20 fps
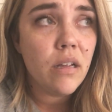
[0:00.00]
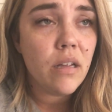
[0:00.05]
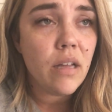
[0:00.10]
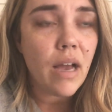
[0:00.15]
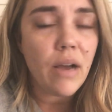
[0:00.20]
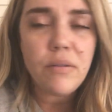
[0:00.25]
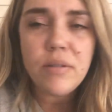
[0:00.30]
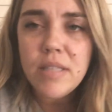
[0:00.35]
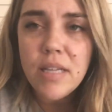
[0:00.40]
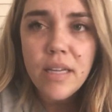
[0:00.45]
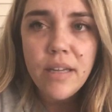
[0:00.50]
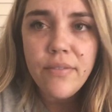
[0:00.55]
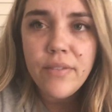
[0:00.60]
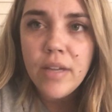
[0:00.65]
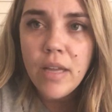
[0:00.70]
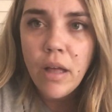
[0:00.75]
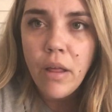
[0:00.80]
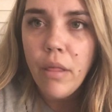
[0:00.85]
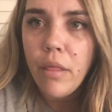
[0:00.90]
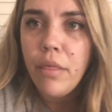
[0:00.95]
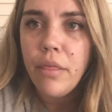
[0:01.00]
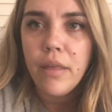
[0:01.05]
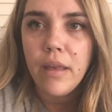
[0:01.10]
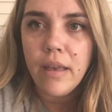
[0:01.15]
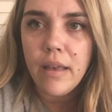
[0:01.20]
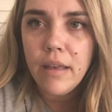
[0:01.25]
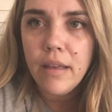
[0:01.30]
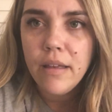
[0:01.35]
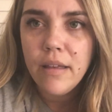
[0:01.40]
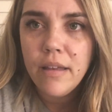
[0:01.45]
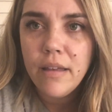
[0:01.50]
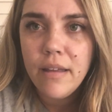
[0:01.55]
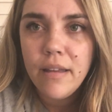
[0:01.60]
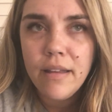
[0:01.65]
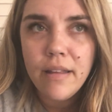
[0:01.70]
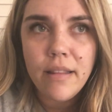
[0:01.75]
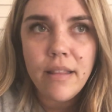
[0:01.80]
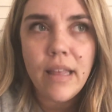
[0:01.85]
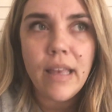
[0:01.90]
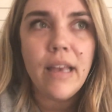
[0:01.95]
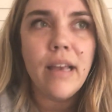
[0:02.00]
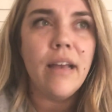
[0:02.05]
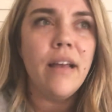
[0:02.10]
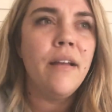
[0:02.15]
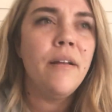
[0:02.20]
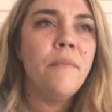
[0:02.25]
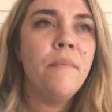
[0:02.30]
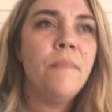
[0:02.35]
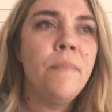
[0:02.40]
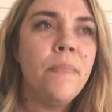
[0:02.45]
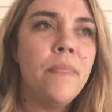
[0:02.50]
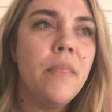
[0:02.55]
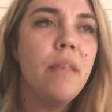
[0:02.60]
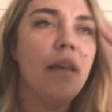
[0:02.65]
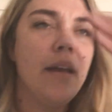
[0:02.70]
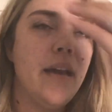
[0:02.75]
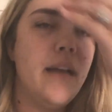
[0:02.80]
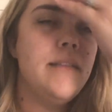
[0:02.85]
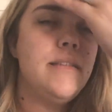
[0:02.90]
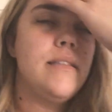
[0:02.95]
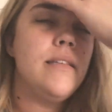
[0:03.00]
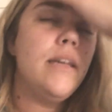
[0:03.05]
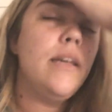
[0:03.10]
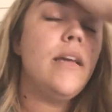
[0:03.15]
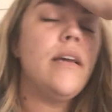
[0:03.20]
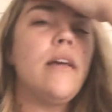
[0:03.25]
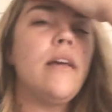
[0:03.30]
How is that even healthy? Like, it's like